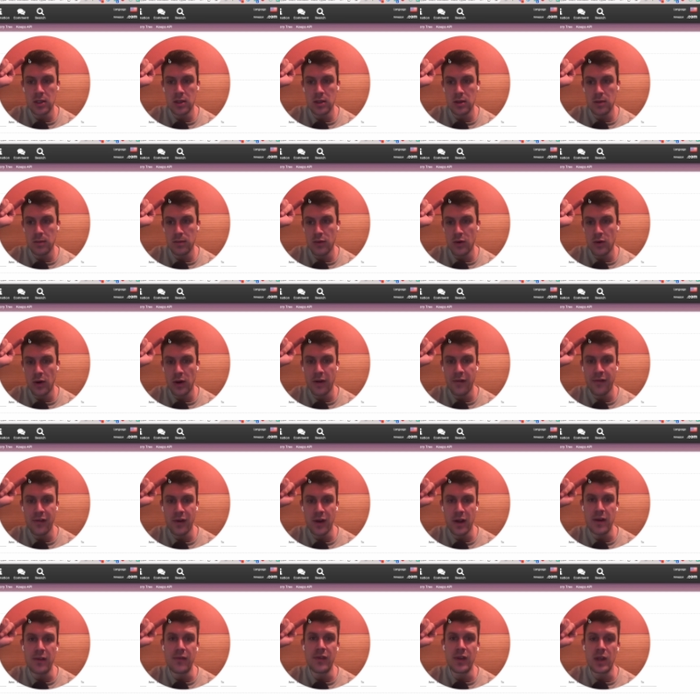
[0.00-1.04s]
product
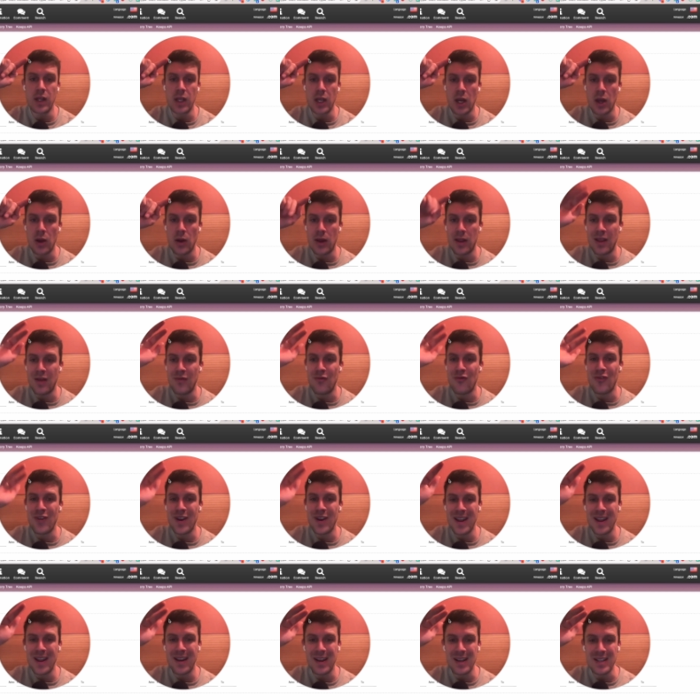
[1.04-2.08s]
finder video and then
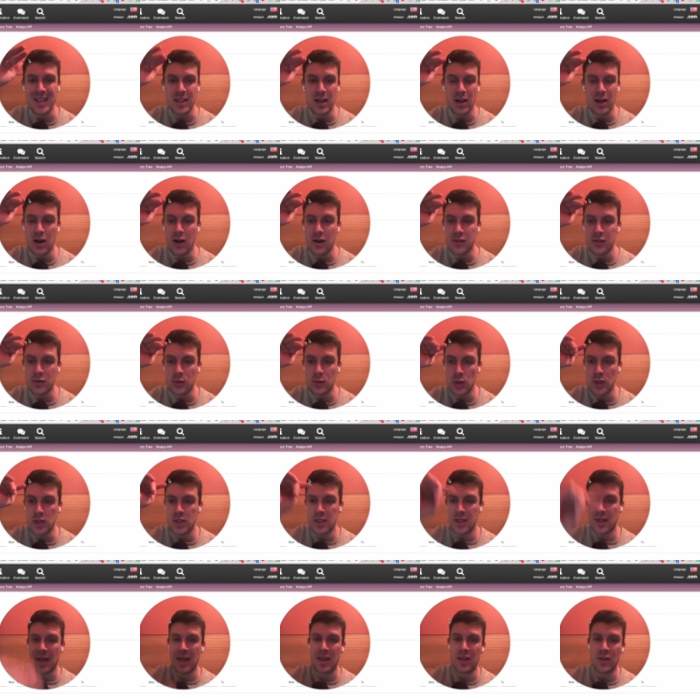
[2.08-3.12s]
realized afterwards
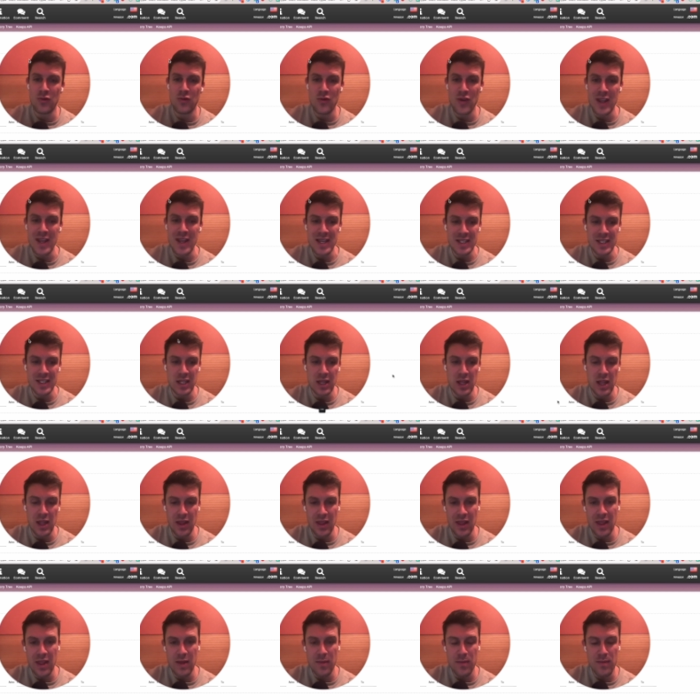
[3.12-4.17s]
that the reason
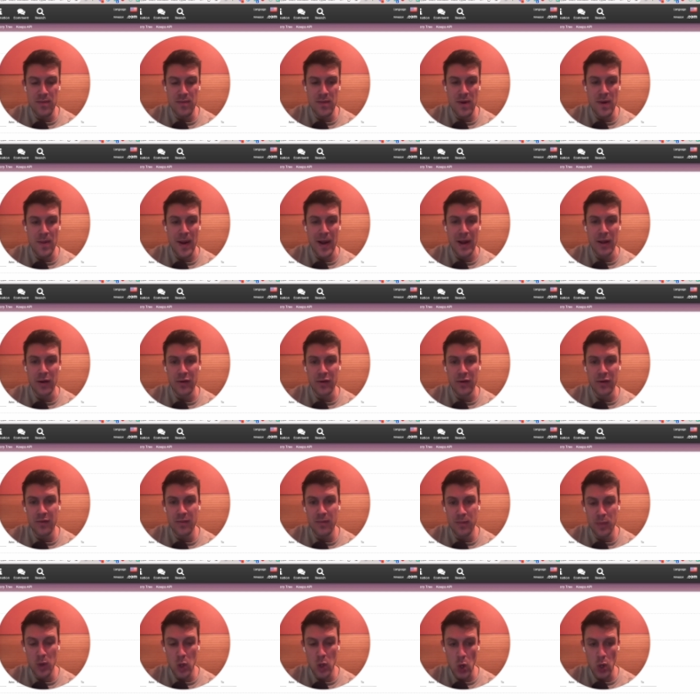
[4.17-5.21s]
that the amount of
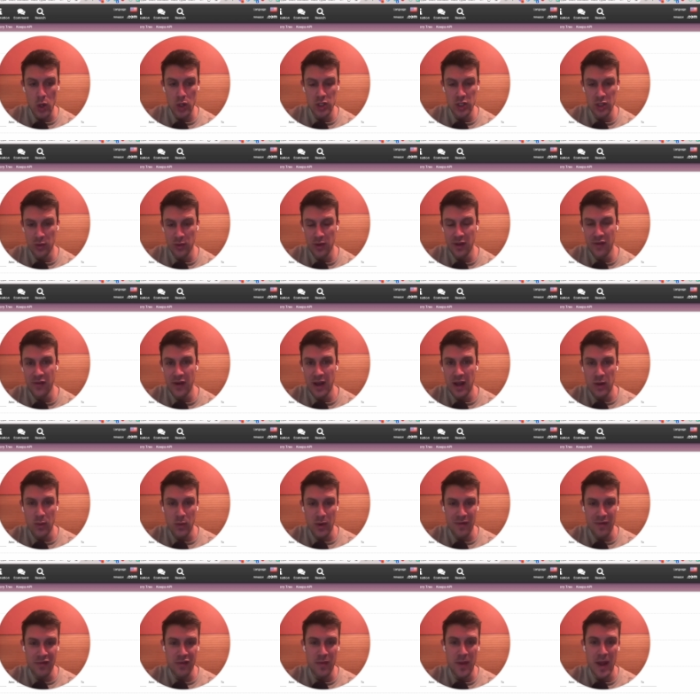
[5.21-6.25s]
books that we found
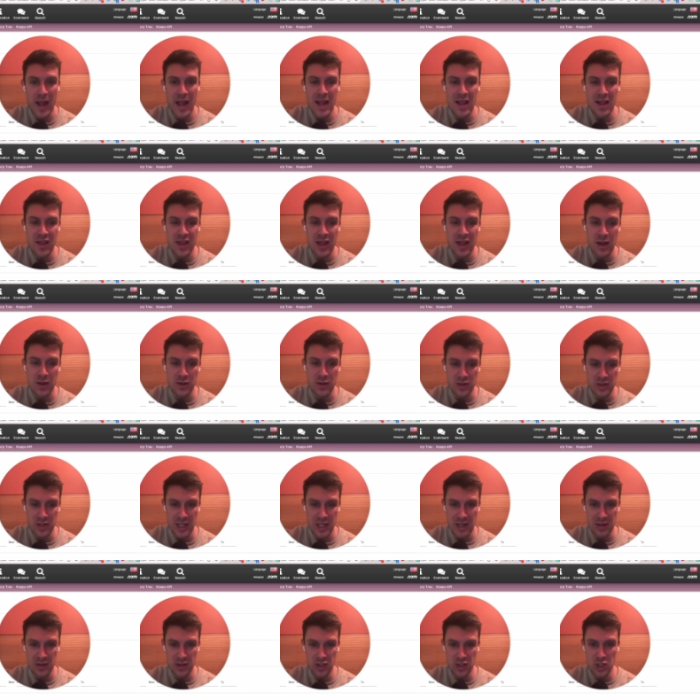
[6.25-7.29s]
went from 8,000
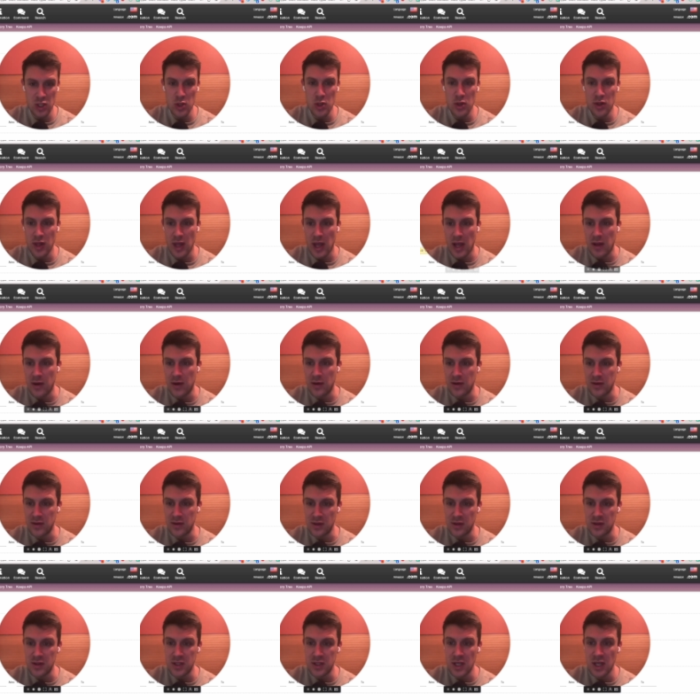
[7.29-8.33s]
down to
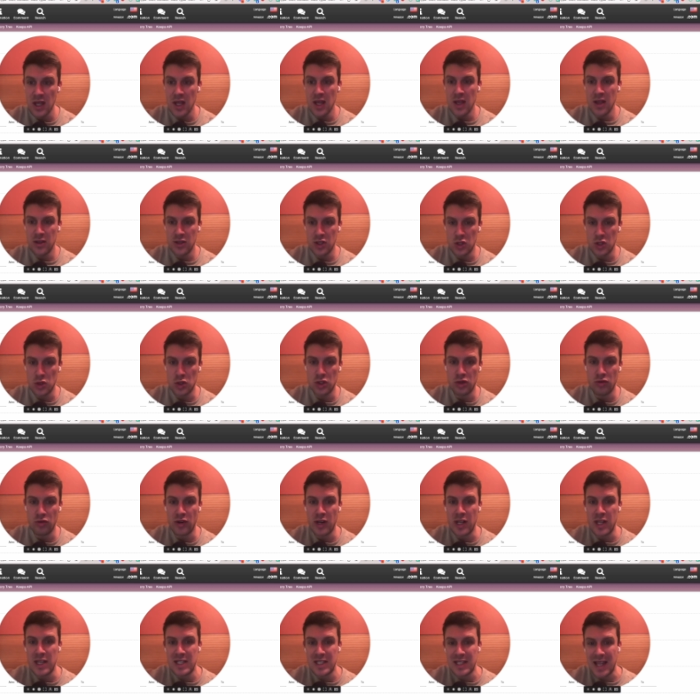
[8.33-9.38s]
2,000 due to the
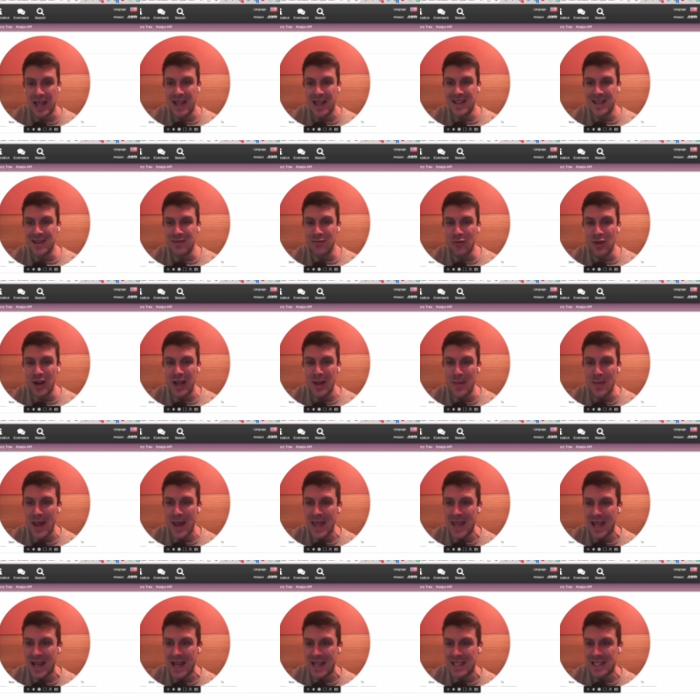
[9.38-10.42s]
release date, it didn't really
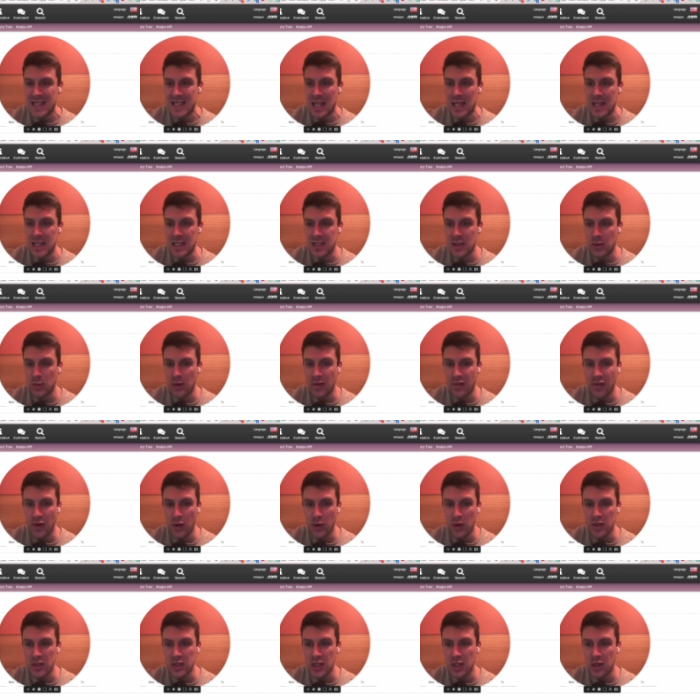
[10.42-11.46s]
make any sense that we're
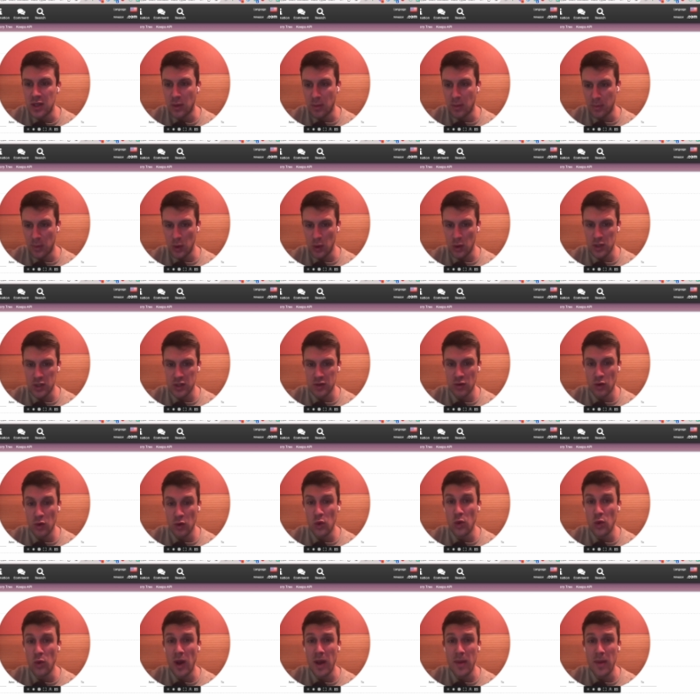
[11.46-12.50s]
focusing on books
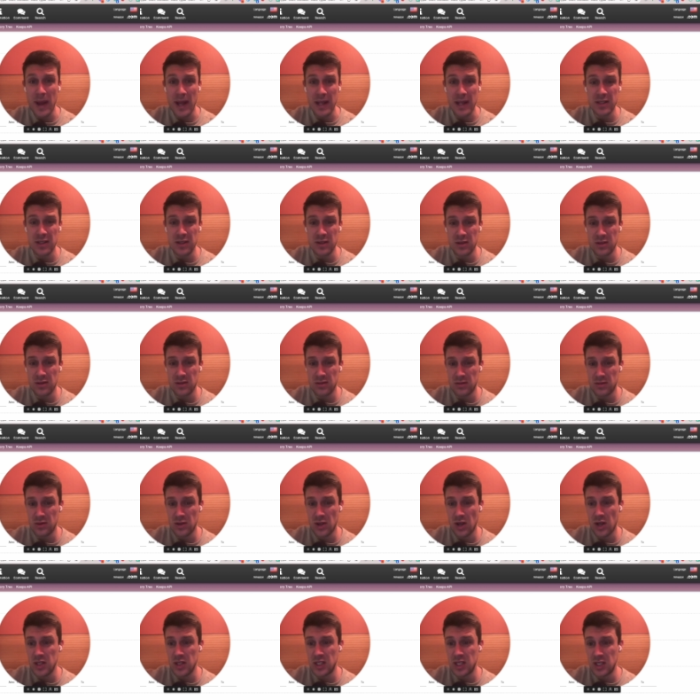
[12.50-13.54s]
all the way back to
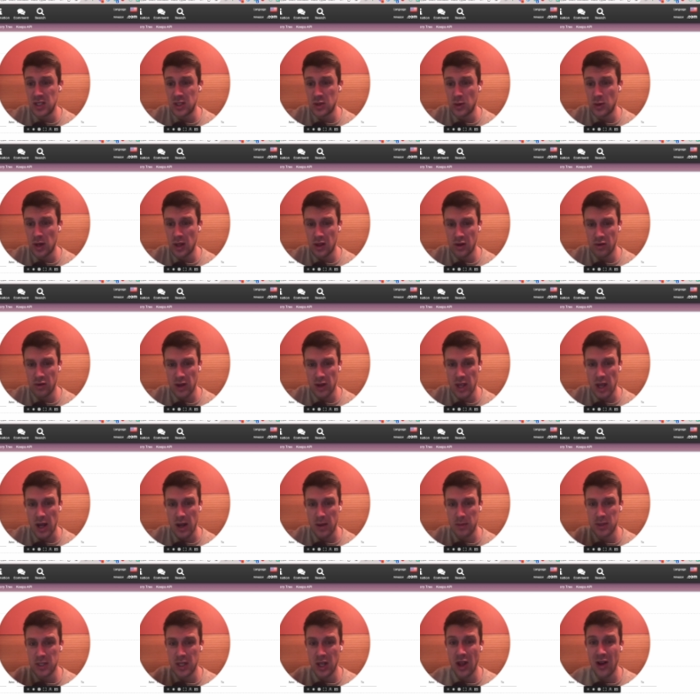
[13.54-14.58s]
1923
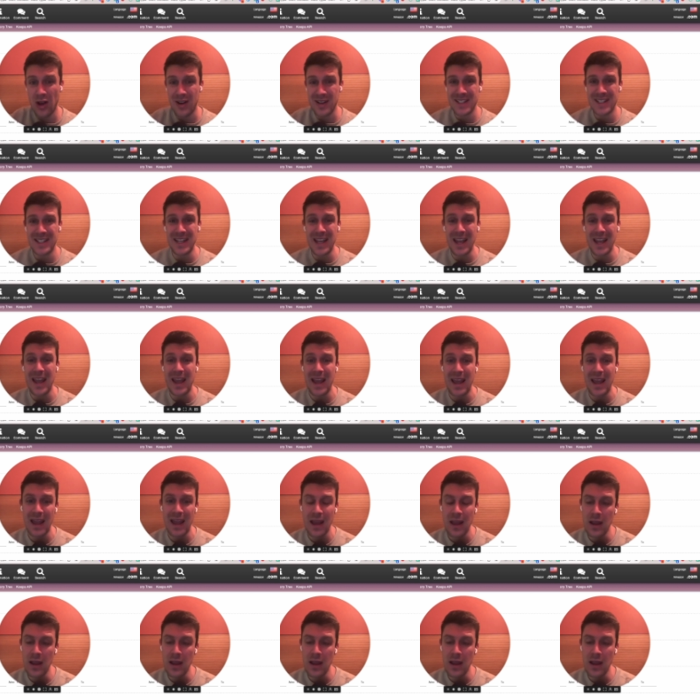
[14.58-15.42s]
up to last year